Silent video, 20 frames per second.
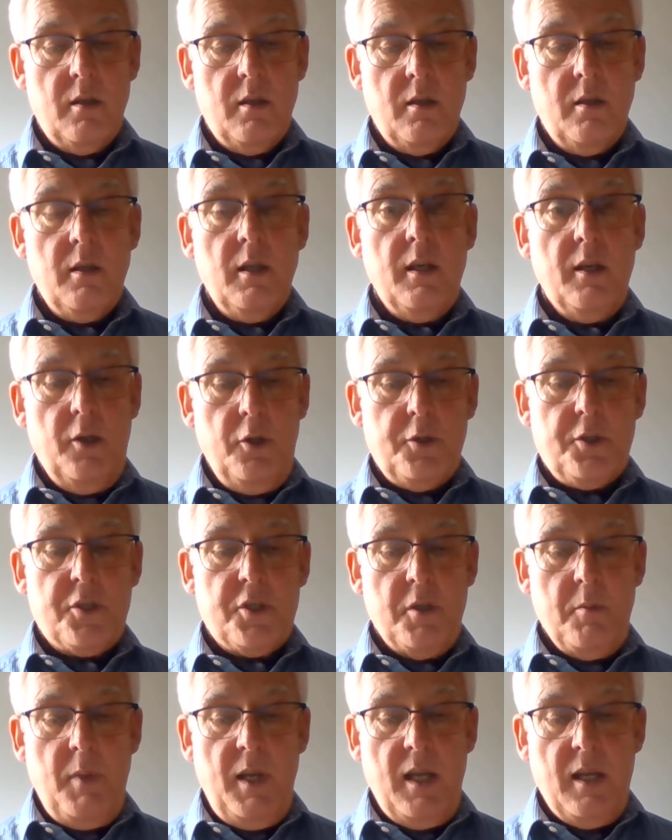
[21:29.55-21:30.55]
It looks
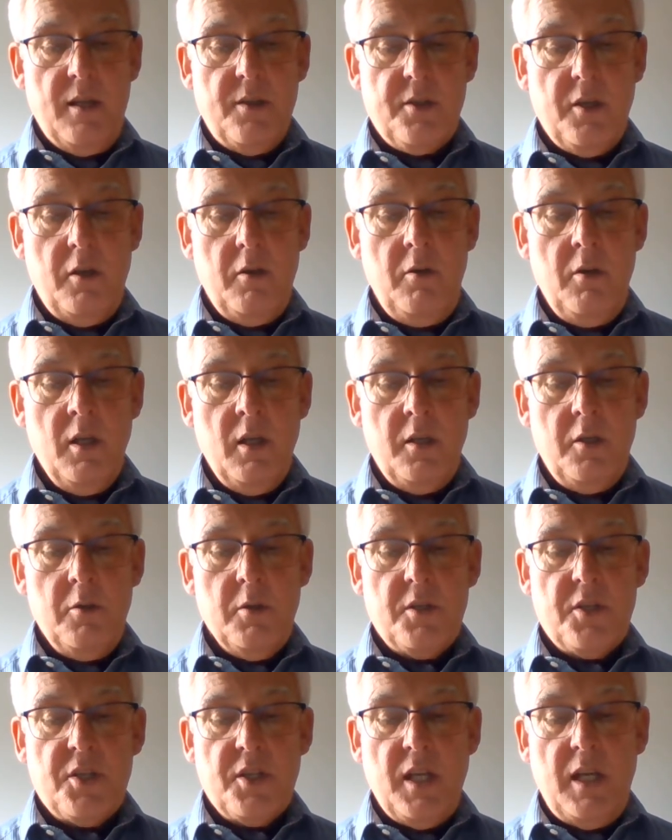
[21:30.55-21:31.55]
to me as though you
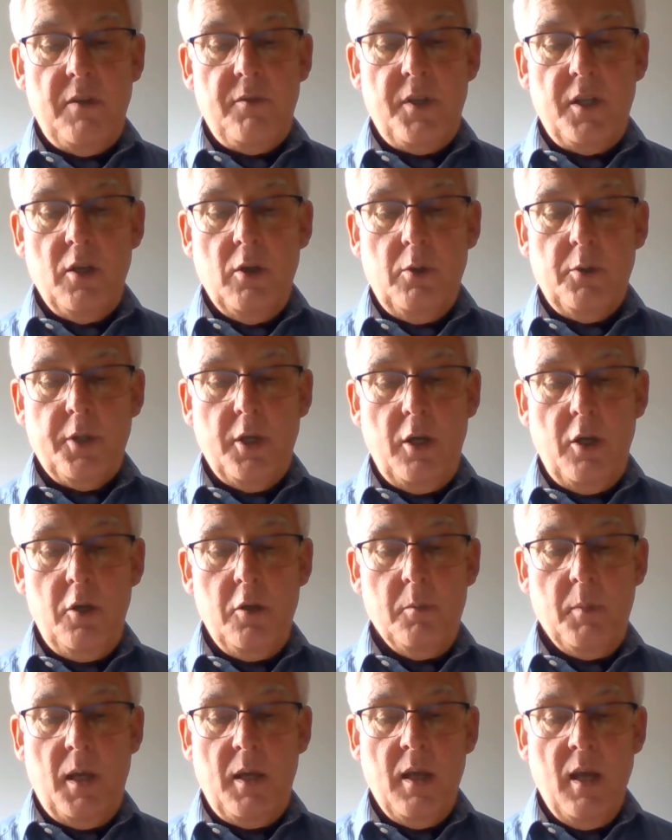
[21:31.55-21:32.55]
had saved the old
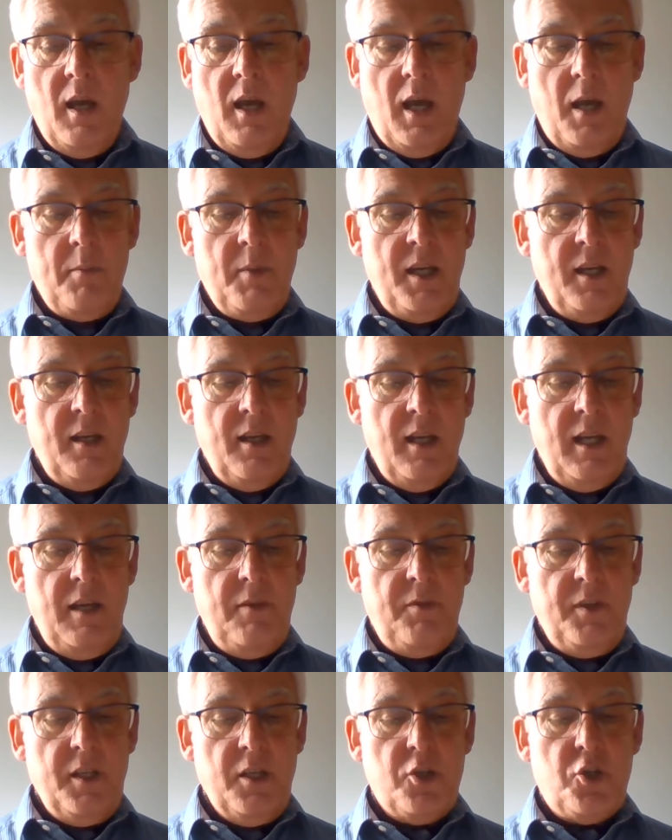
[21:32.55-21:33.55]
home. I mean,
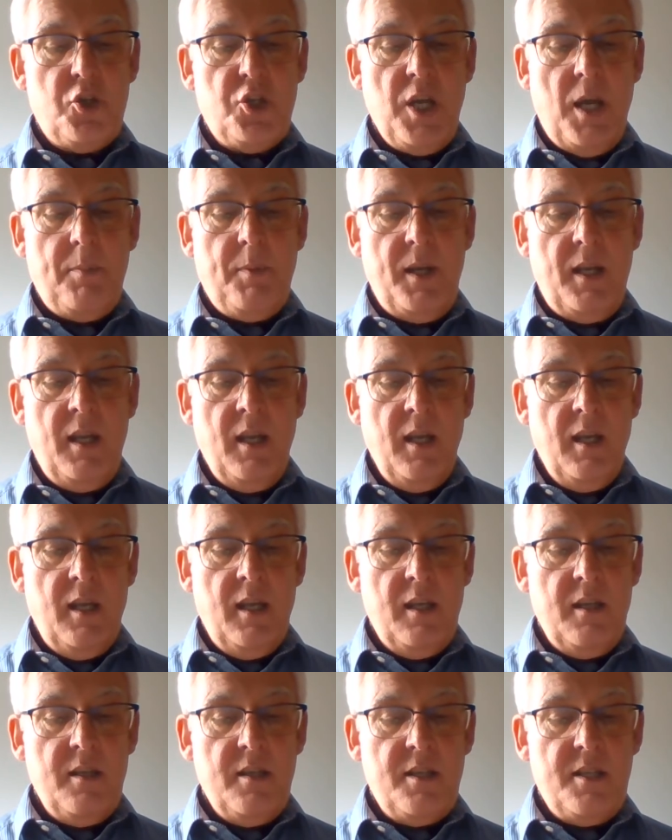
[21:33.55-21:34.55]
even a chappie
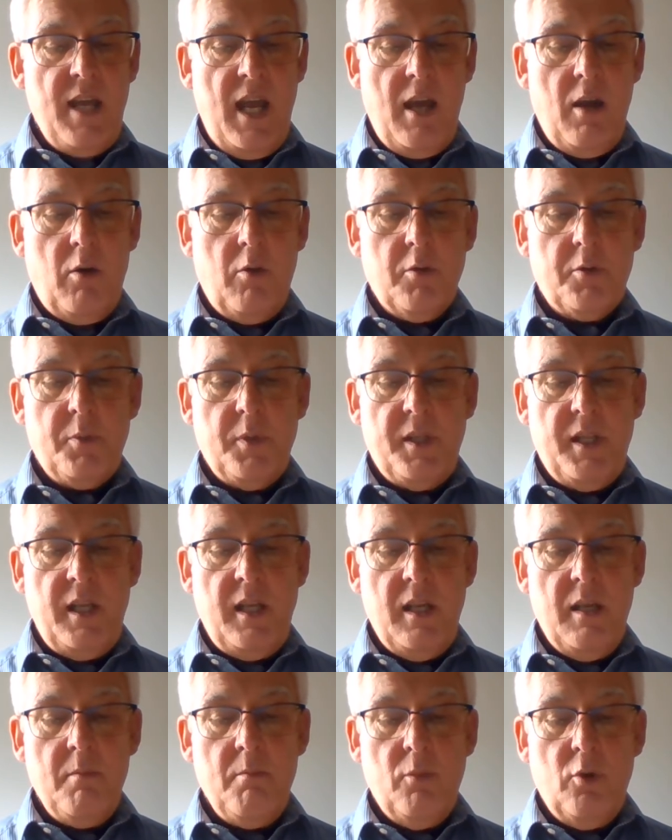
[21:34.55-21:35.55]
endowed with
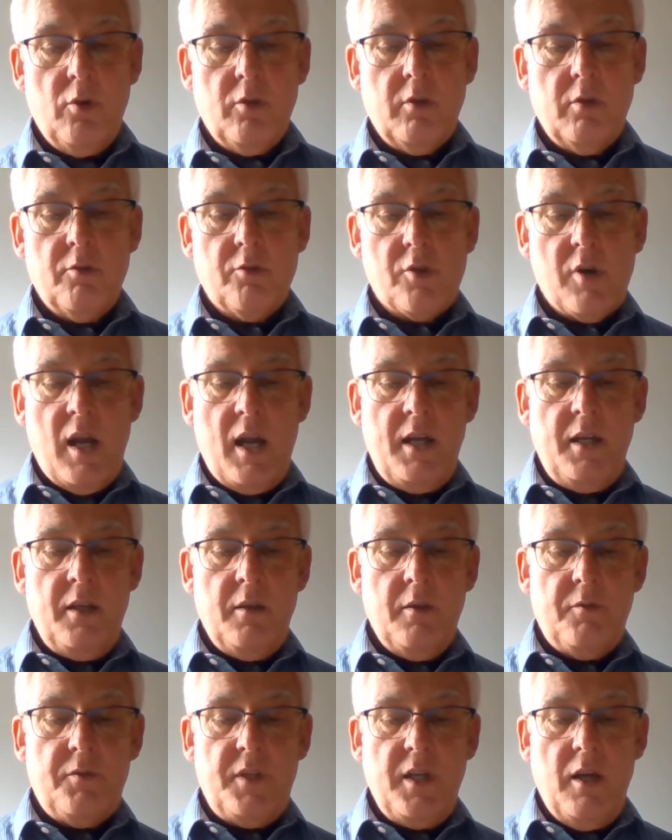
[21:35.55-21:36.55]
the immortal rind
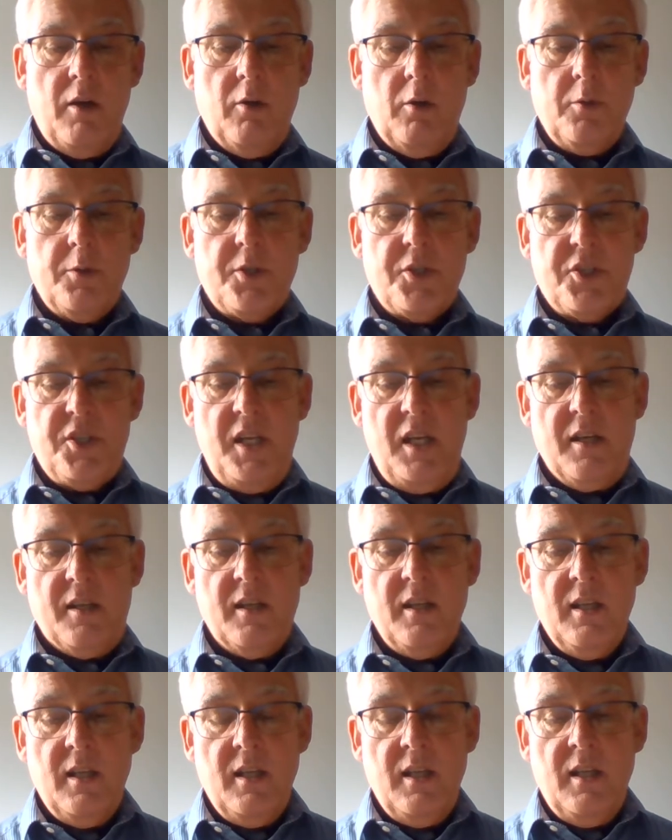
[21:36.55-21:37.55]
of dear old Sid
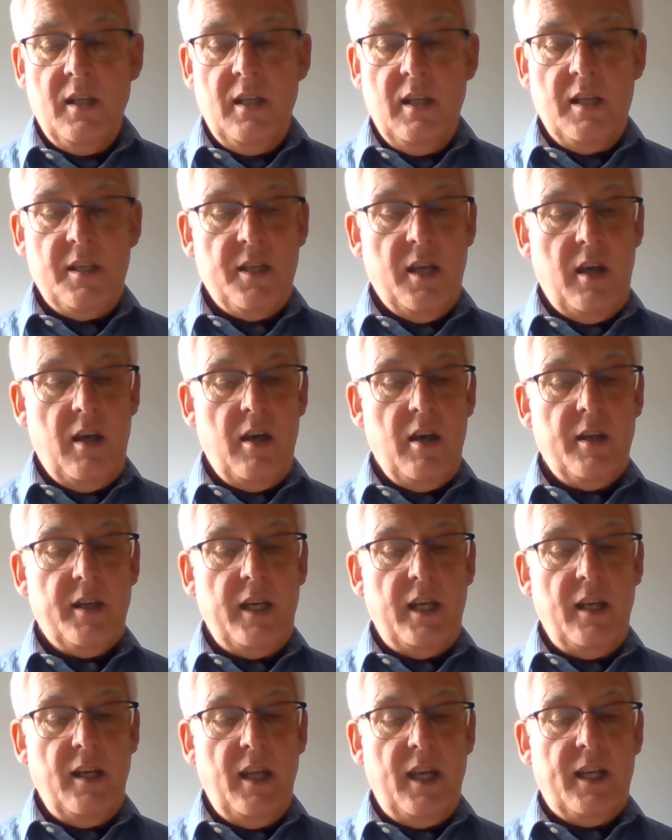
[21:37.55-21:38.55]
is hardly
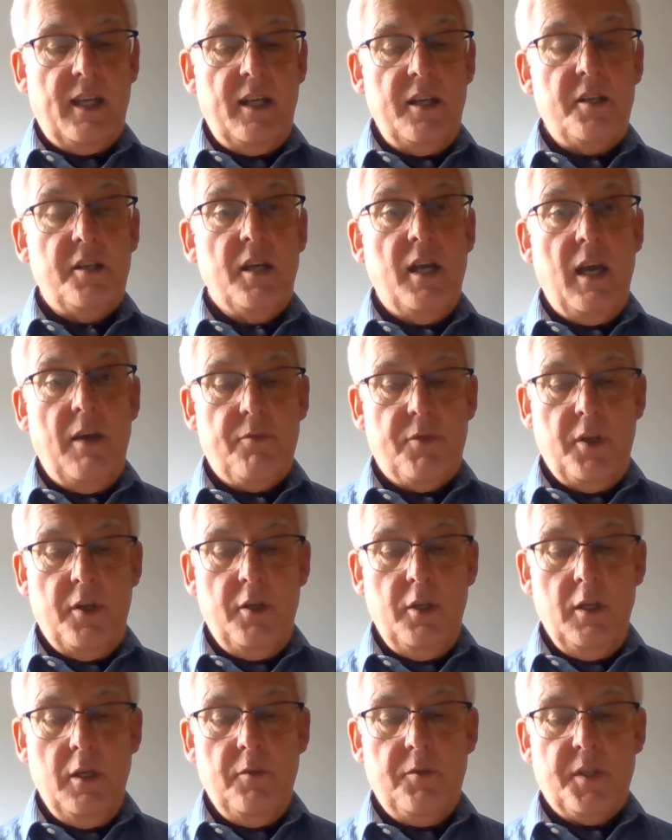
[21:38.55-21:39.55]
likely to have the
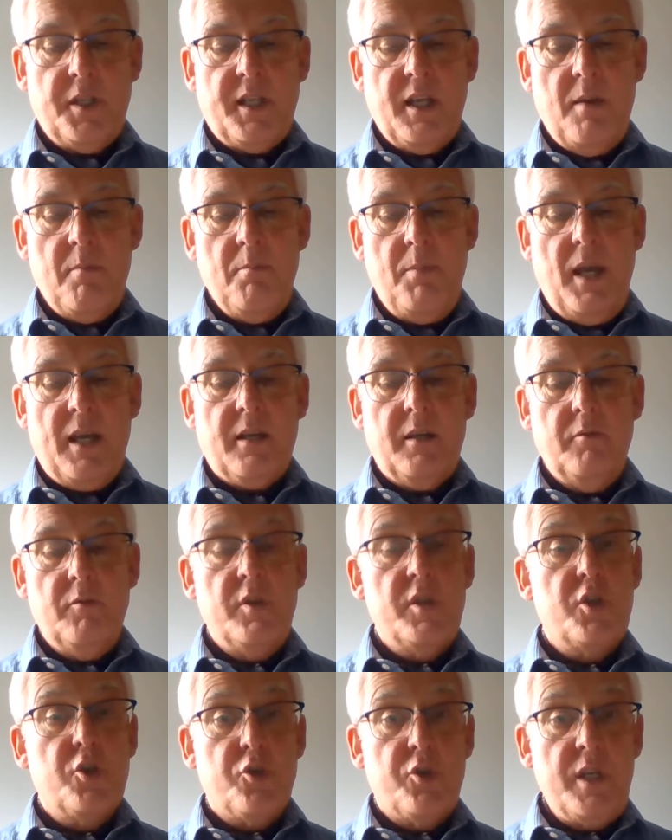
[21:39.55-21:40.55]
nerve to come back and
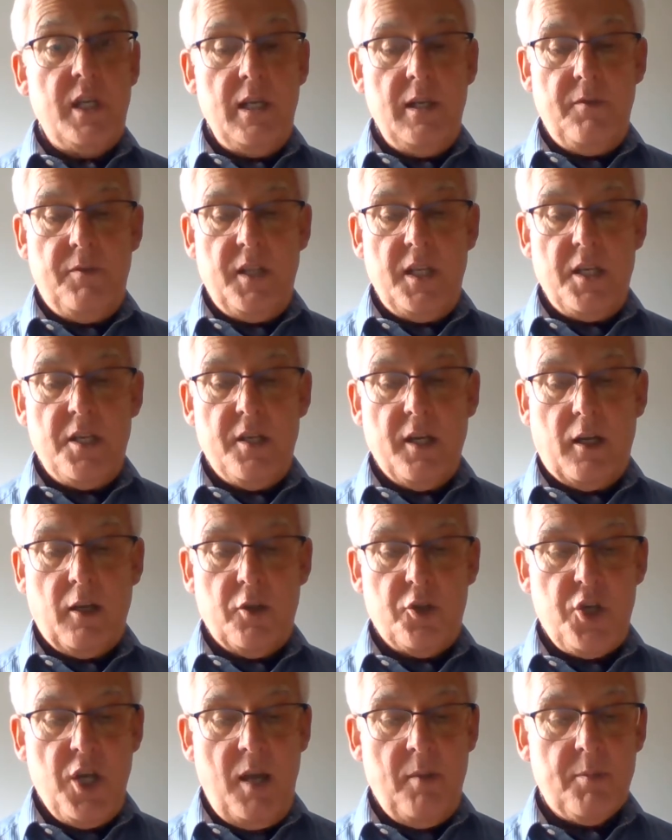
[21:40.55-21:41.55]
retrieve these little
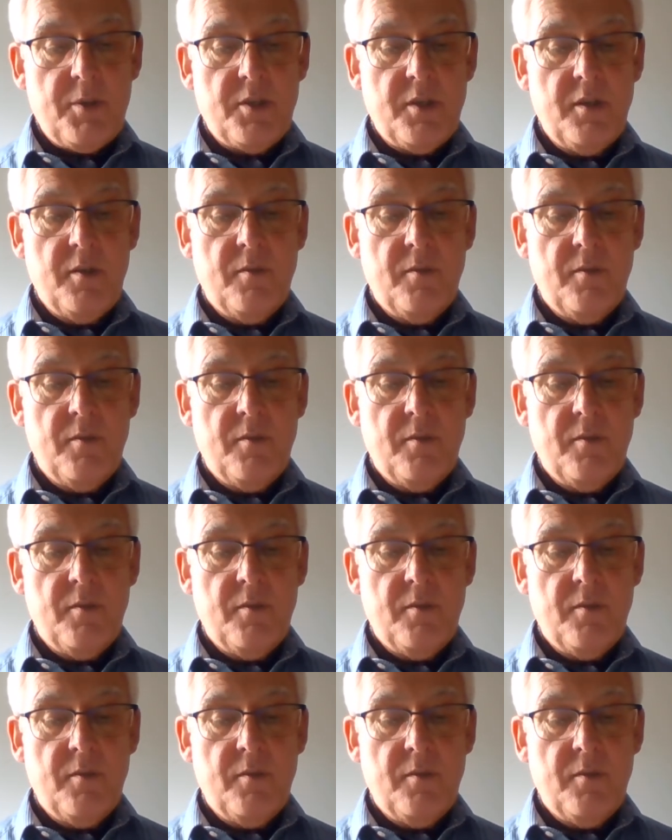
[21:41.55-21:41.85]
chaps.